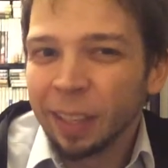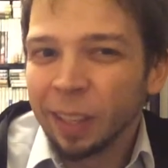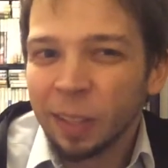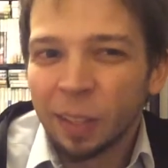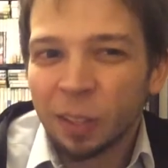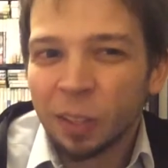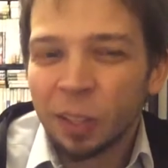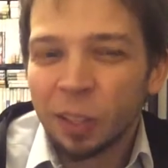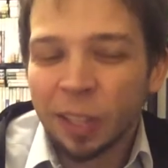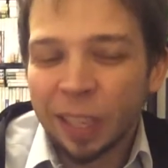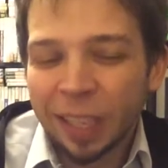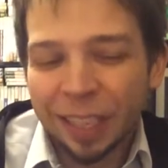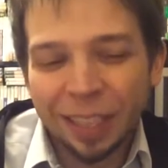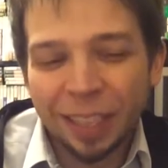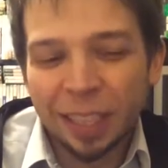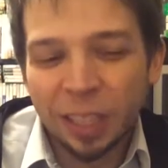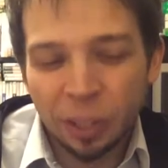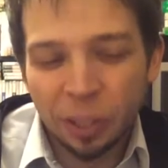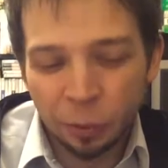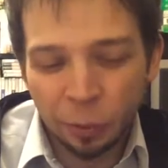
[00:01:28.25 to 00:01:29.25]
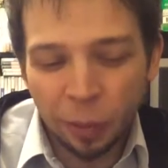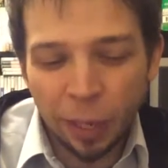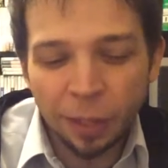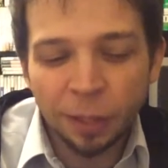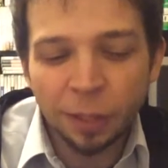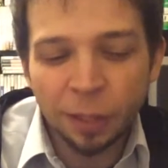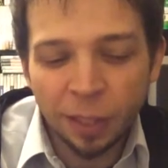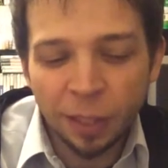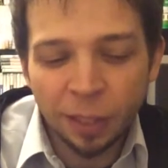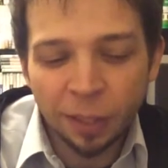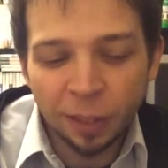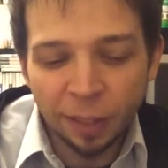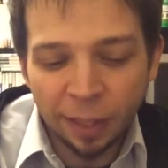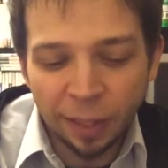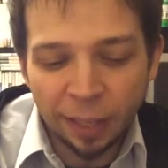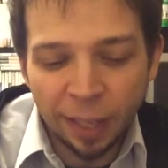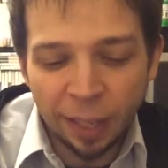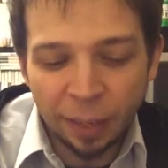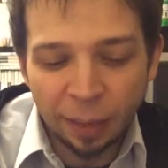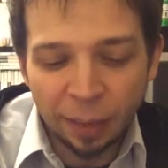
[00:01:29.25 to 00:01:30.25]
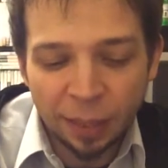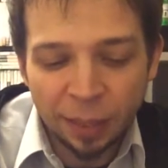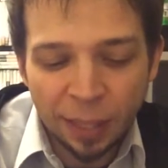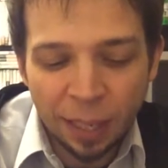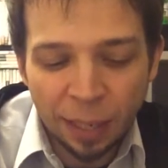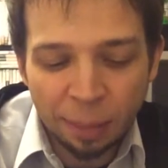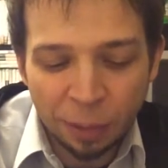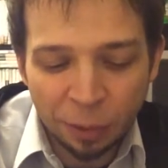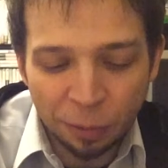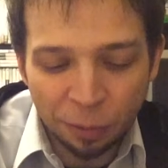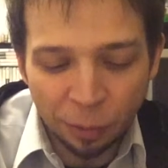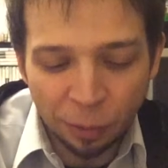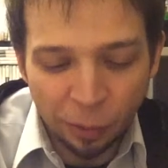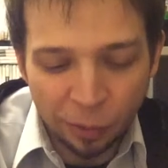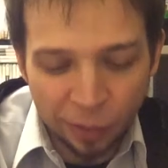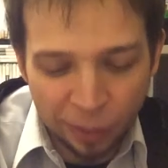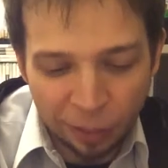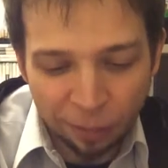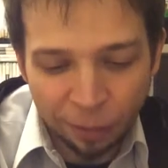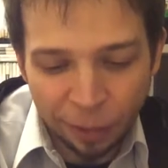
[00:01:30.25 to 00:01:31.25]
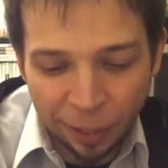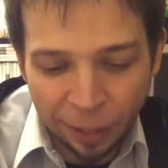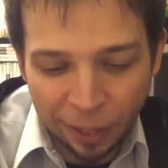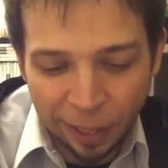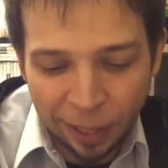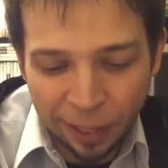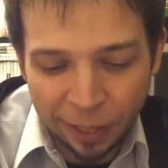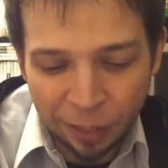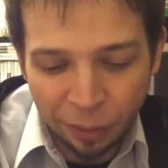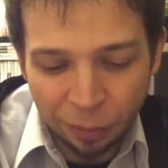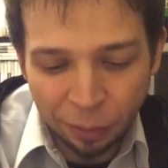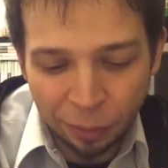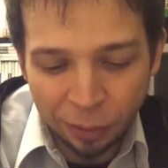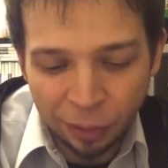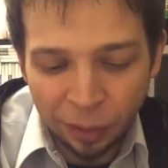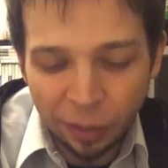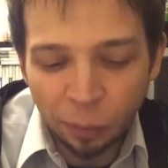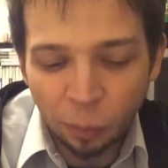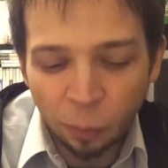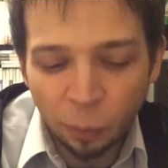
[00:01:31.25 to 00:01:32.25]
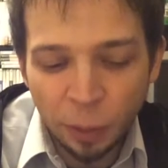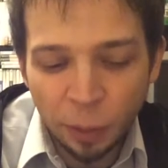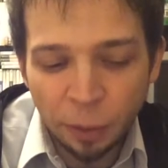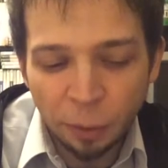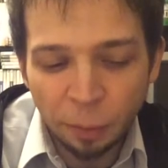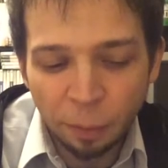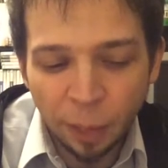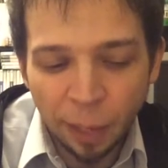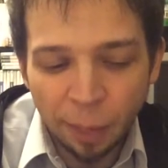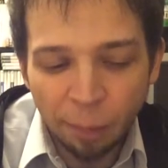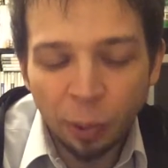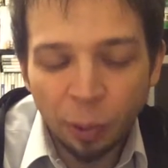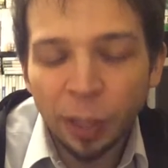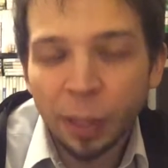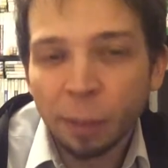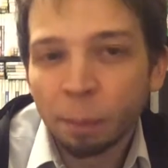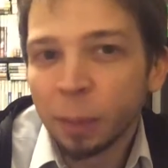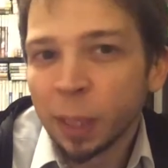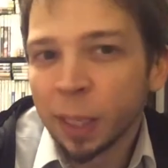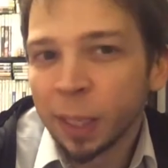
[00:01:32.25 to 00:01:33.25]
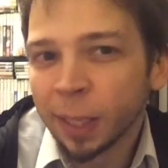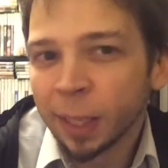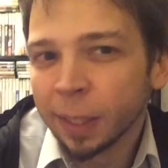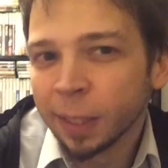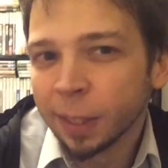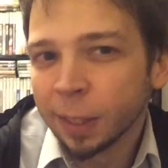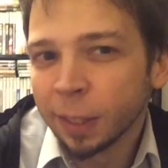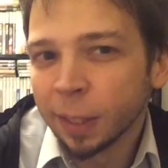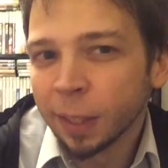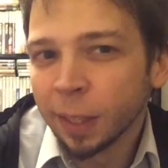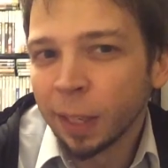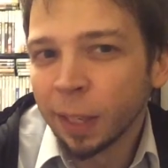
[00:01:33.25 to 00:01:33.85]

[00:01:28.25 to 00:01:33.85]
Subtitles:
It's just like these strange things like that, and this game is full of stuff like that. It's really weird, but I bought it because